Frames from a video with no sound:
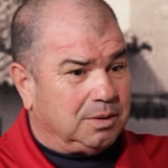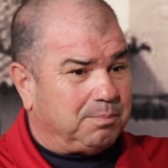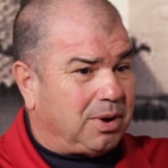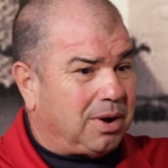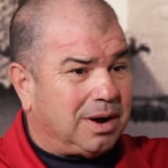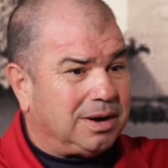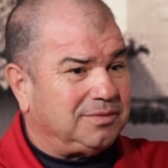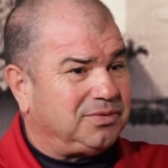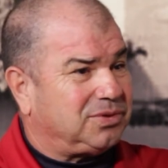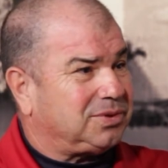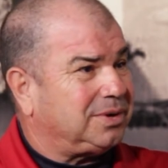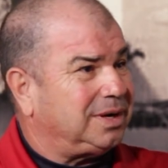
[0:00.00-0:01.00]
par
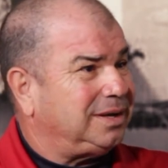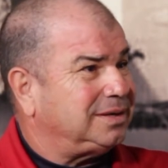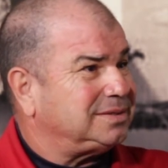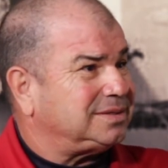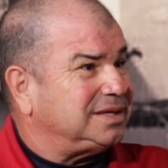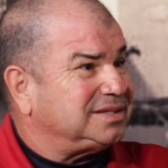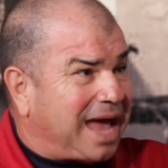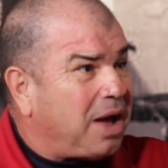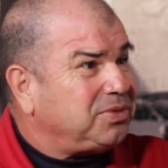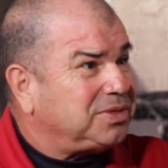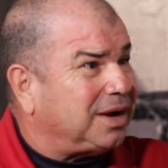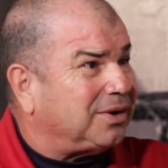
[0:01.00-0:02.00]
of 3 is
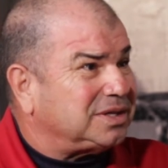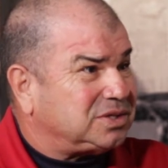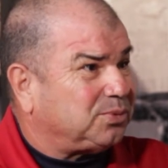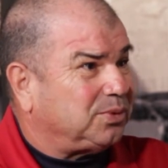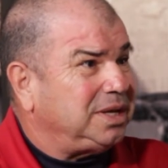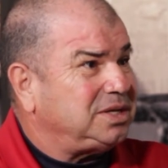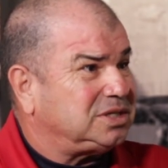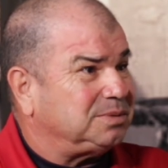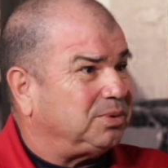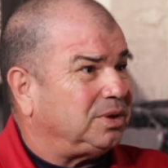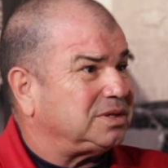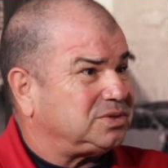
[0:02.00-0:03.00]
out there. It's
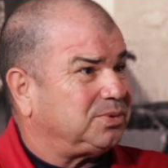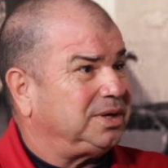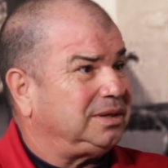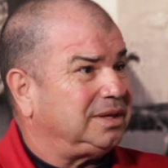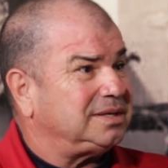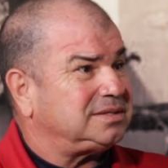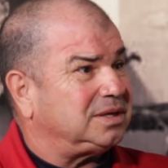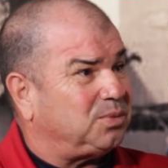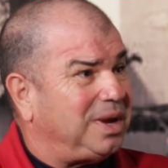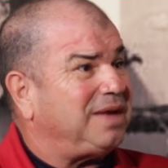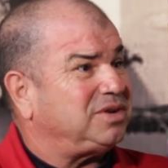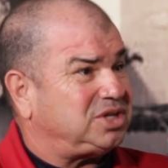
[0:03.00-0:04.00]
reachable. It's realistic.
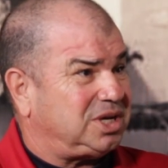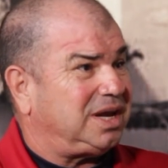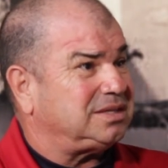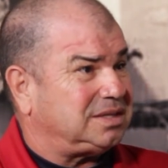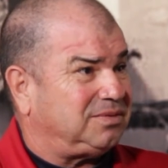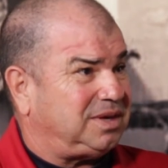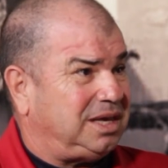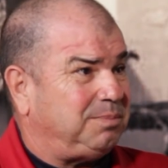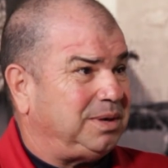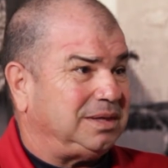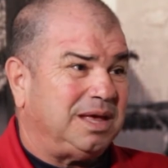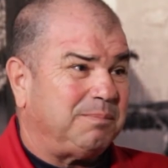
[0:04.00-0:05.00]
We have a chance of
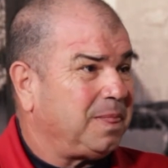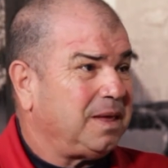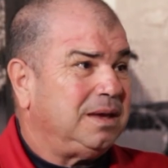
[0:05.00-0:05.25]
keeping them.